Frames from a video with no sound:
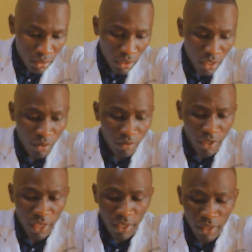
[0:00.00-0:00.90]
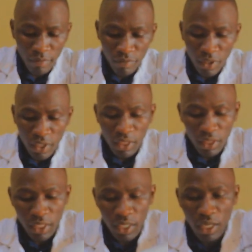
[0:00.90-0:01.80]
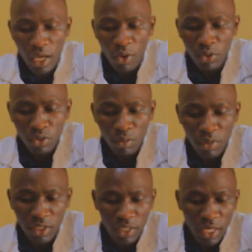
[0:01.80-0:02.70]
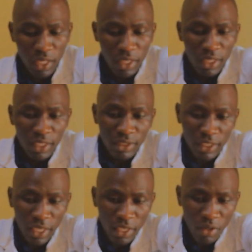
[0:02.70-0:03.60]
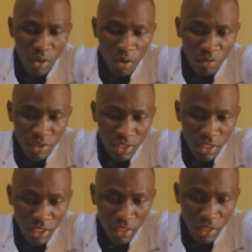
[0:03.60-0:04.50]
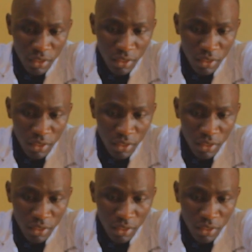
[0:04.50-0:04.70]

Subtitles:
10 of A, then I also measure 10 of C.